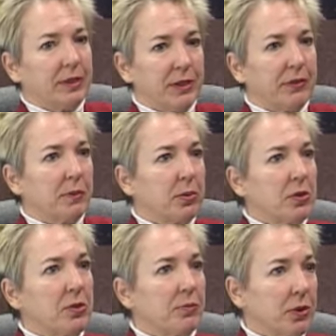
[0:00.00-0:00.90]
different
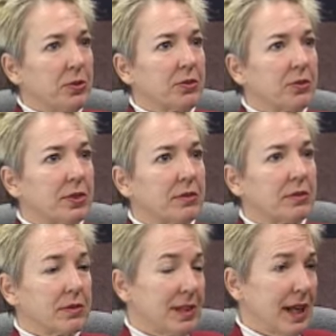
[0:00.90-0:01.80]
produce
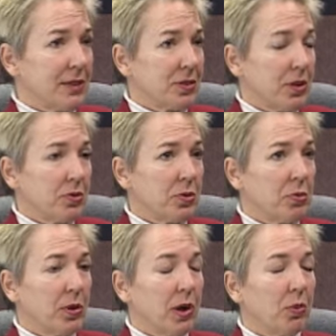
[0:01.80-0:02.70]
stands close to
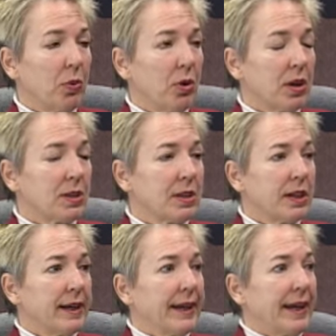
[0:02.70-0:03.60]
where I worked,
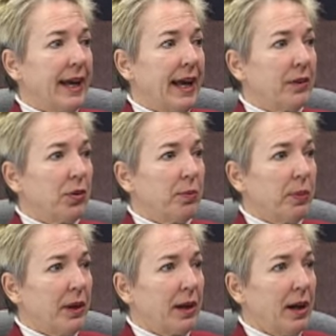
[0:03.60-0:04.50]
and could
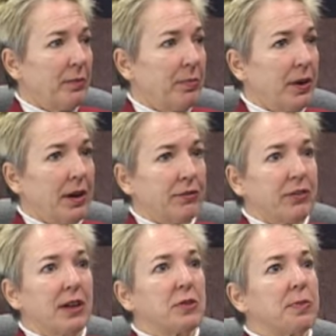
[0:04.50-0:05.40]
pick up
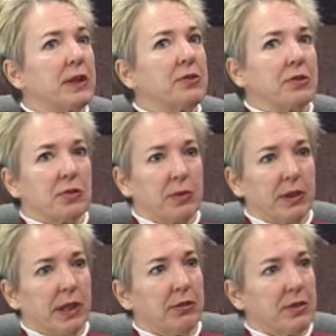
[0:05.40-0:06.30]
fresh peaches when
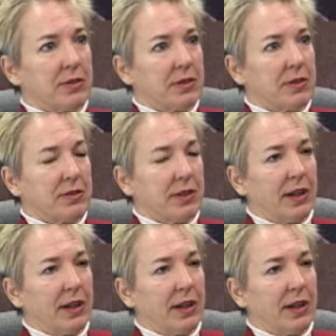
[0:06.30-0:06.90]
they were in season.